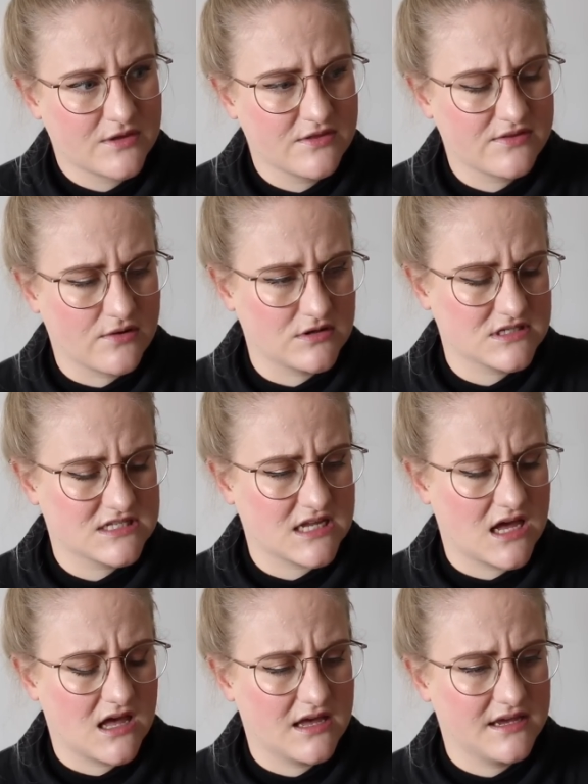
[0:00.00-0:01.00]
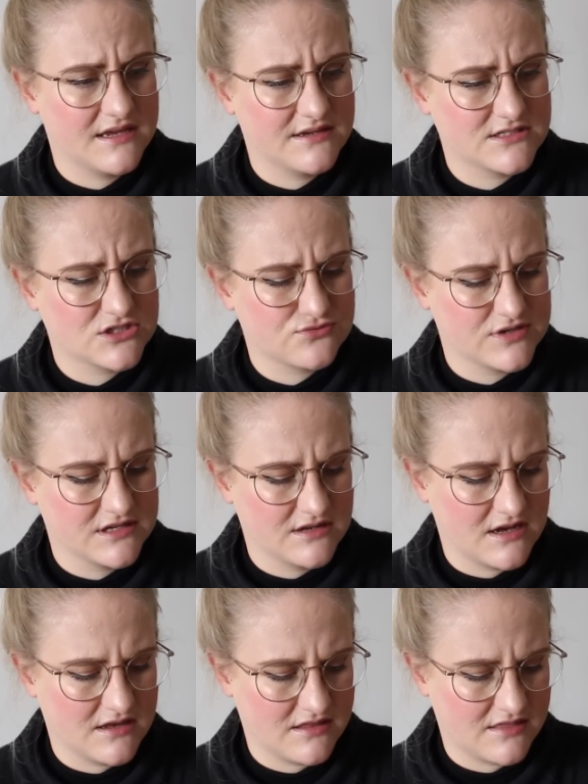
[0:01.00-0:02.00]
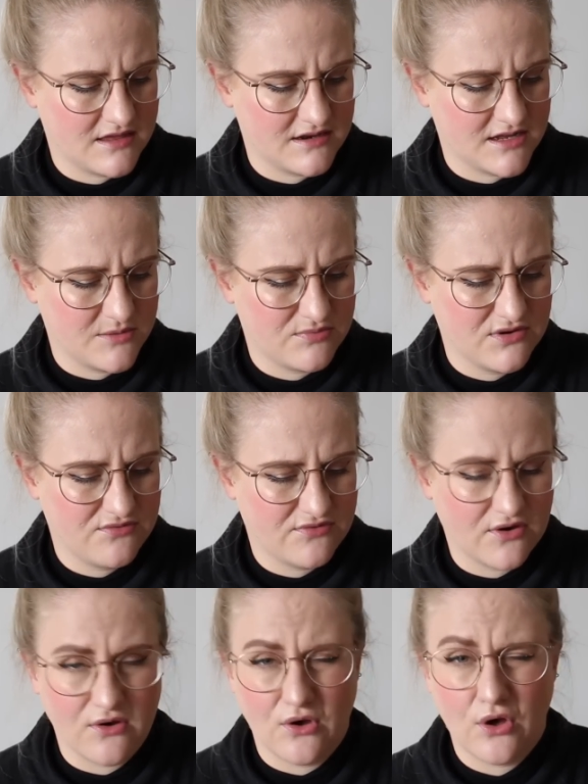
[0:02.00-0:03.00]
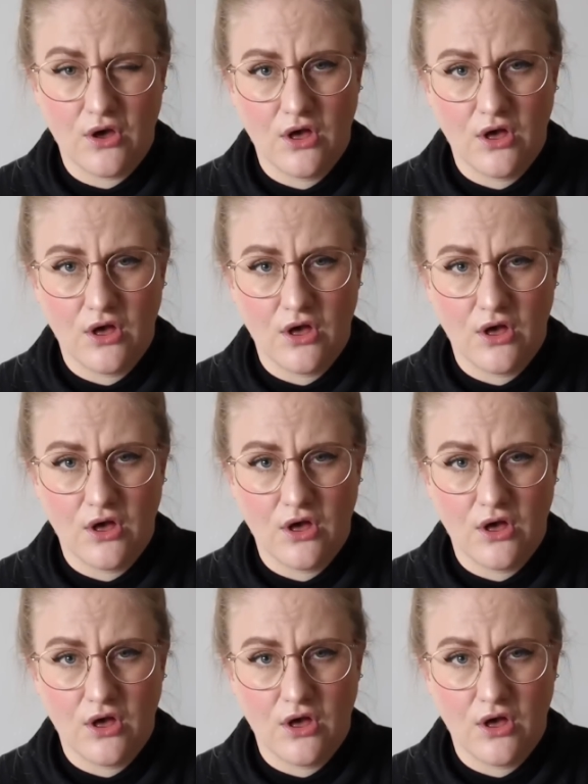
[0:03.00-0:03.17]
socks, I just realized that I prefer